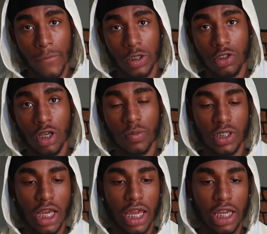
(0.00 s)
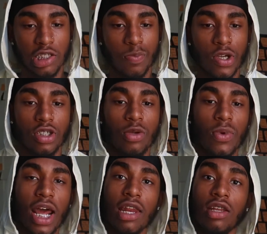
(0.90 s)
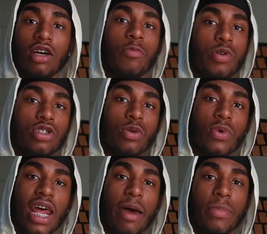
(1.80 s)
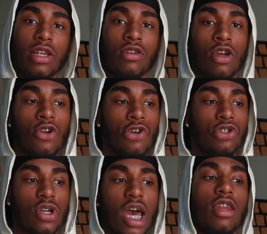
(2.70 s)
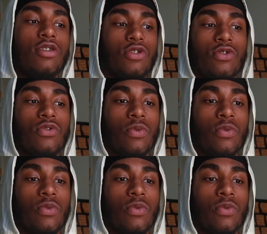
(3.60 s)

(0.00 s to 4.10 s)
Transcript: You see what I'm saying? It's pushing what I love, pushing what I've been trying to do,